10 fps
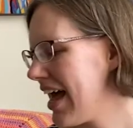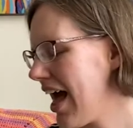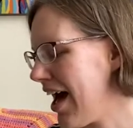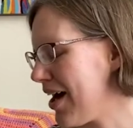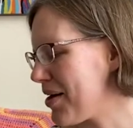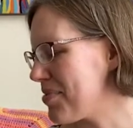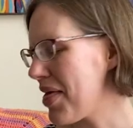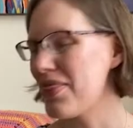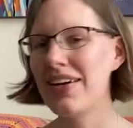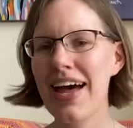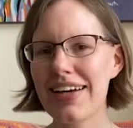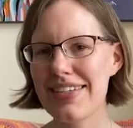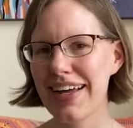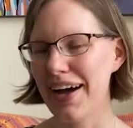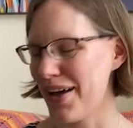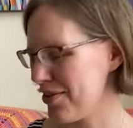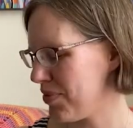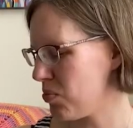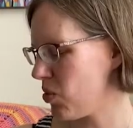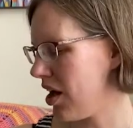The next thing I have
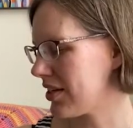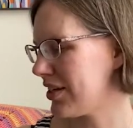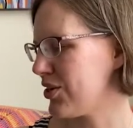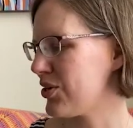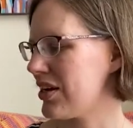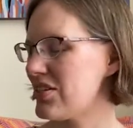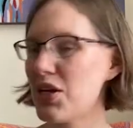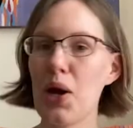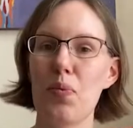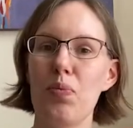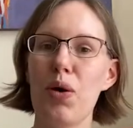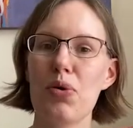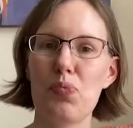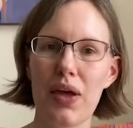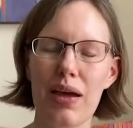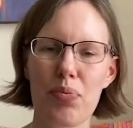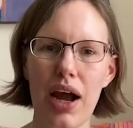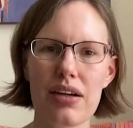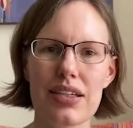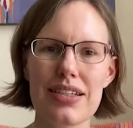been working on, so what with being
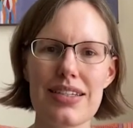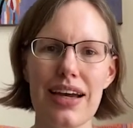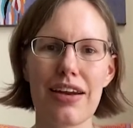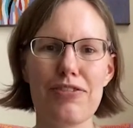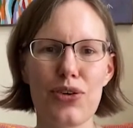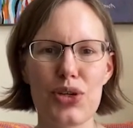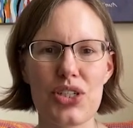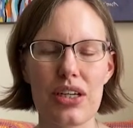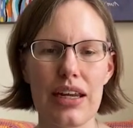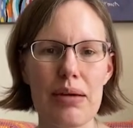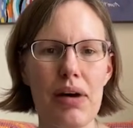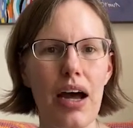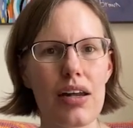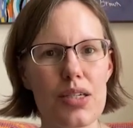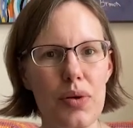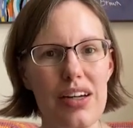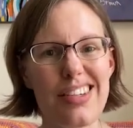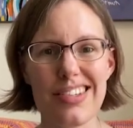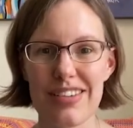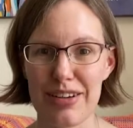pregnant, unfortunately my underwear
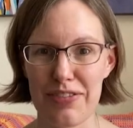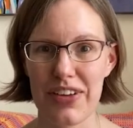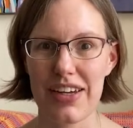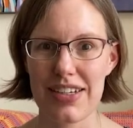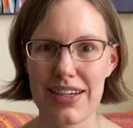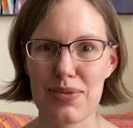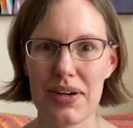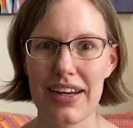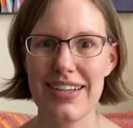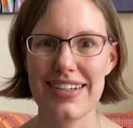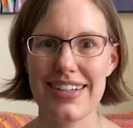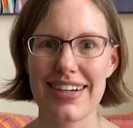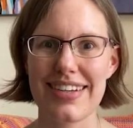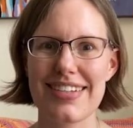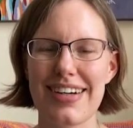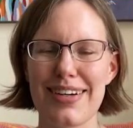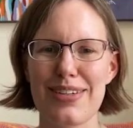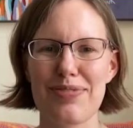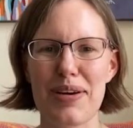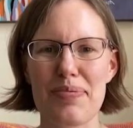does not fit as well as it did at the start
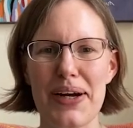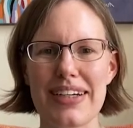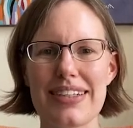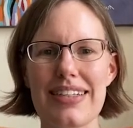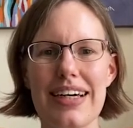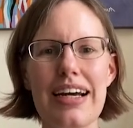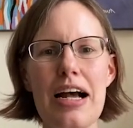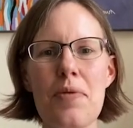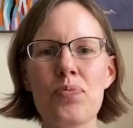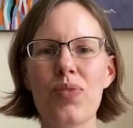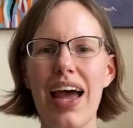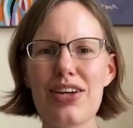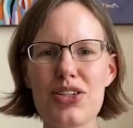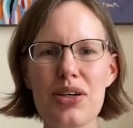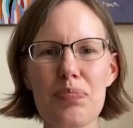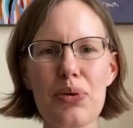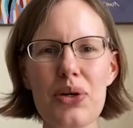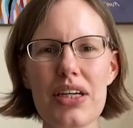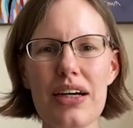of my pregnancy. And shop bought